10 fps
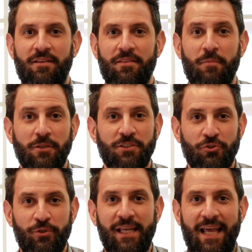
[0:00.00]
The most
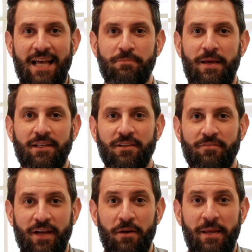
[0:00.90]
intriguing aspect
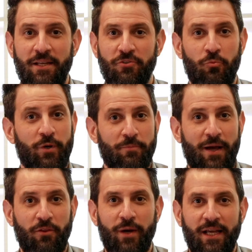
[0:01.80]
of their pitch, which
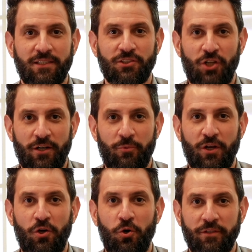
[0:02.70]
by the way started with
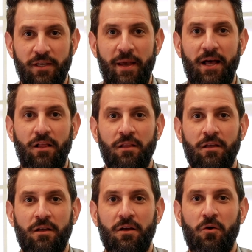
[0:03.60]
a cold email,
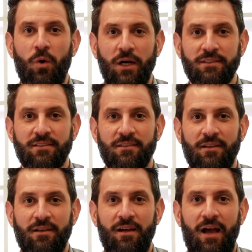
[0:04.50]
was
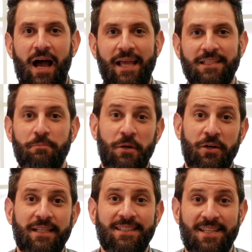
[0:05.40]
I
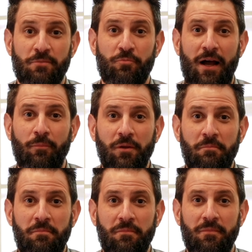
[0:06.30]
experienced this
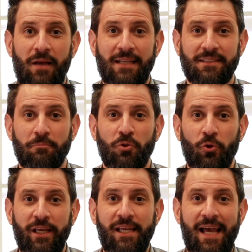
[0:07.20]
problem as an
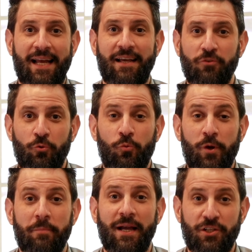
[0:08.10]
employee and I've
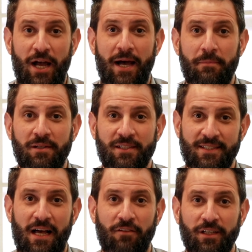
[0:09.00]
quit my job to
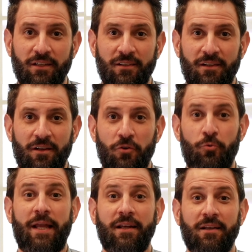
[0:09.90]
solve it.
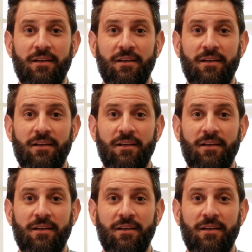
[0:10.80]
Great.